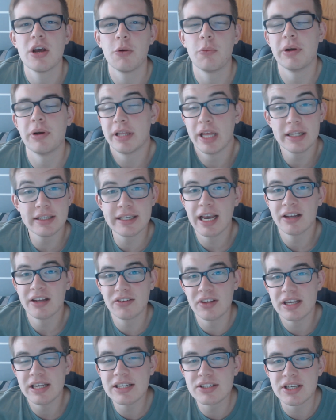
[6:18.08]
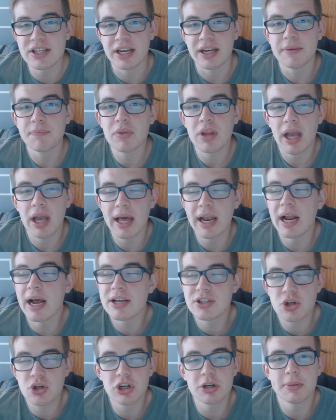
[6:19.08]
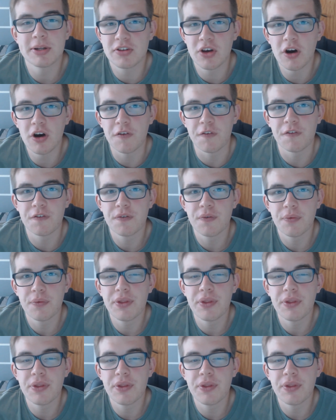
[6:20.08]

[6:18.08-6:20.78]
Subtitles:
We didn't get it easy, and it is going to be tough.